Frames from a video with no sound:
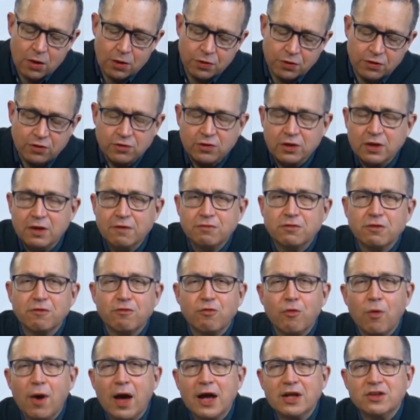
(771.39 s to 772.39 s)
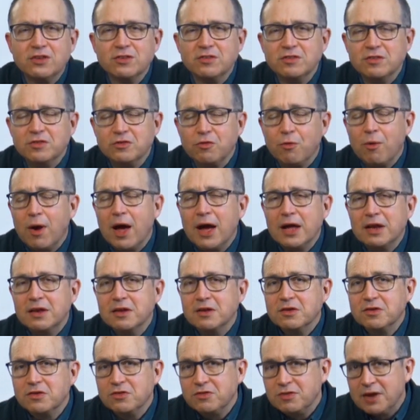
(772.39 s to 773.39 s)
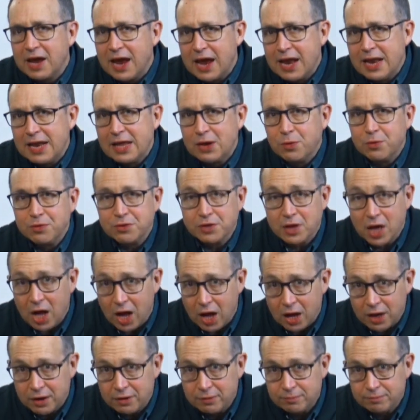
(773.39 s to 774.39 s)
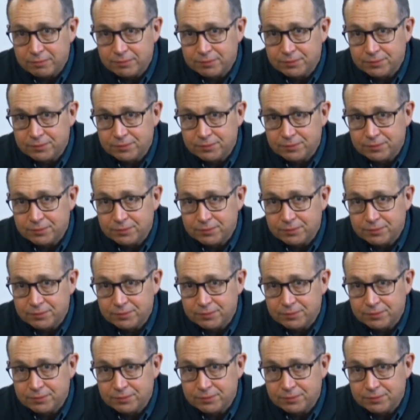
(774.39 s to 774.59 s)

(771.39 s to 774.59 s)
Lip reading: this gift of righteousness, right standing with God.